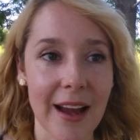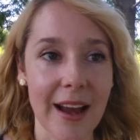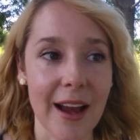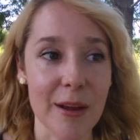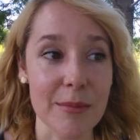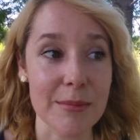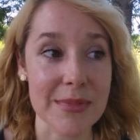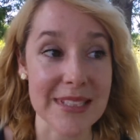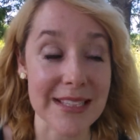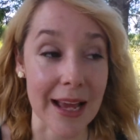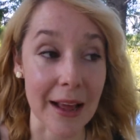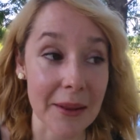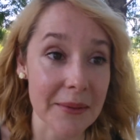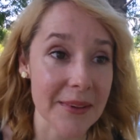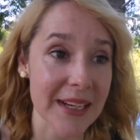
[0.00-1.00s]
I'm
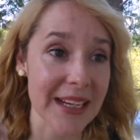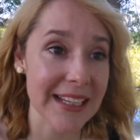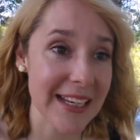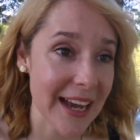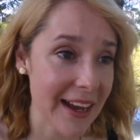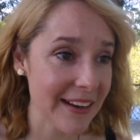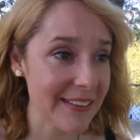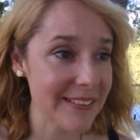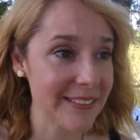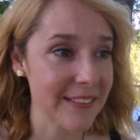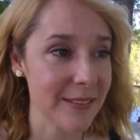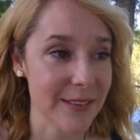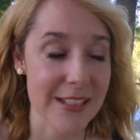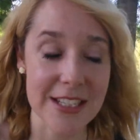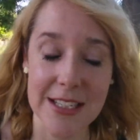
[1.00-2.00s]
salaried now,
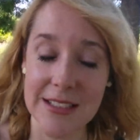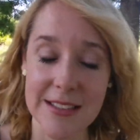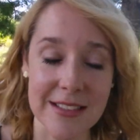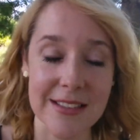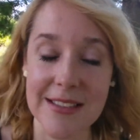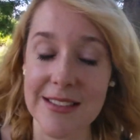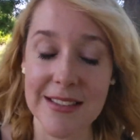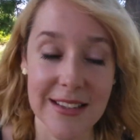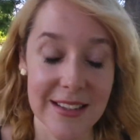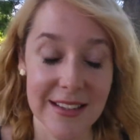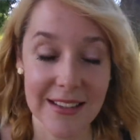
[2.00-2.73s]
which is